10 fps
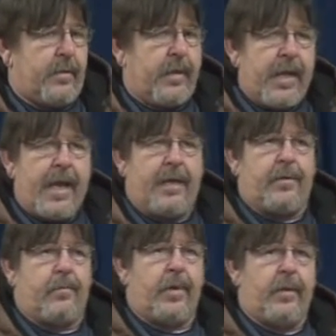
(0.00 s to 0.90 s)
they had a,
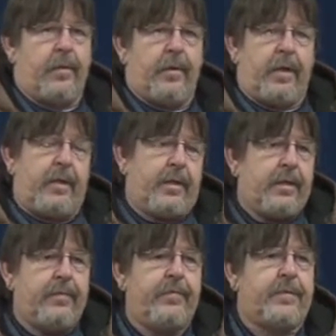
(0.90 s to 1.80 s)
run.
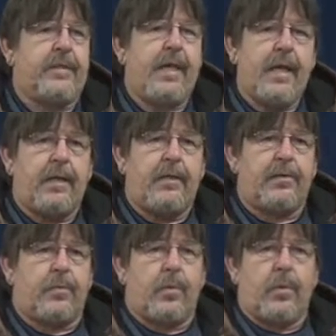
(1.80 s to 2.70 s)
even today in
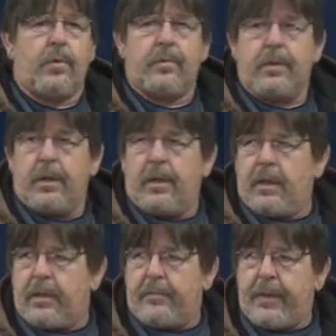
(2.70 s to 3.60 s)
this world,
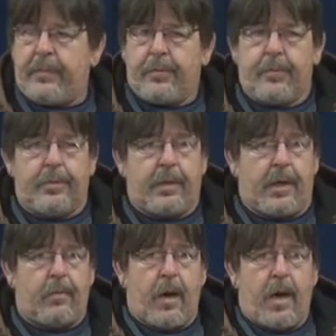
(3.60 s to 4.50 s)
people in
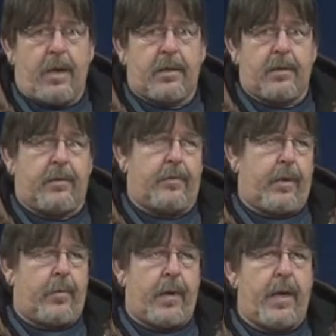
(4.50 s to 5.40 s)
Iraq and
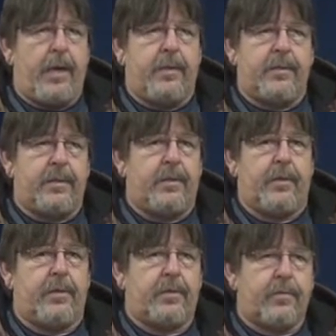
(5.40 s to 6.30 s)
Iran,
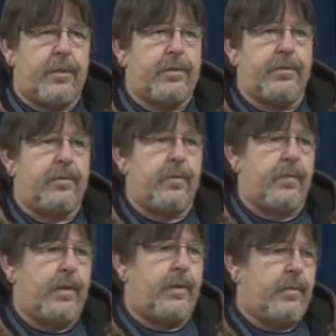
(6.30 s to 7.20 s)
Syria, the Christians
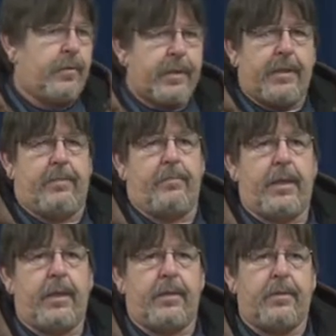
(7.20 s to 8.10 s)
over there, they're getting
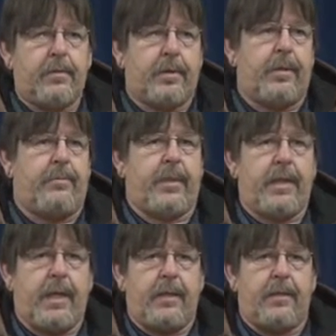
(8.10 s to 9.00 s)
beaten, they're getting
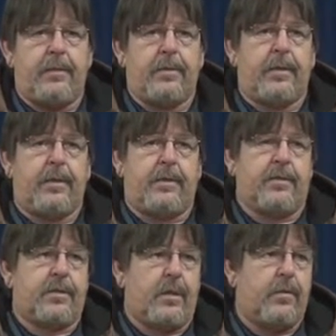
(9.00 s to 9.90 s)
beheaded, they're getting
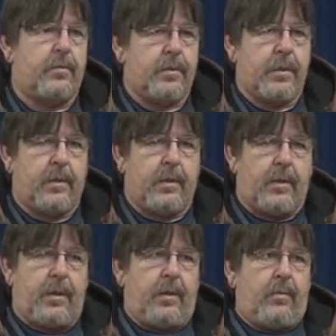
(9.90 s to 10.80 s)
stoned.
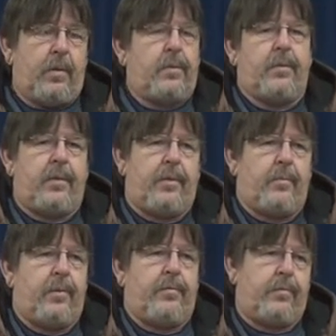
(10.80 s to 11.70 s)
What, and
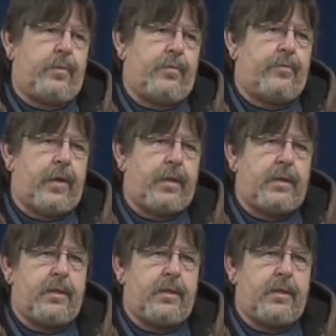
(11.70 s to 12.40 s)
we're, we're afraid to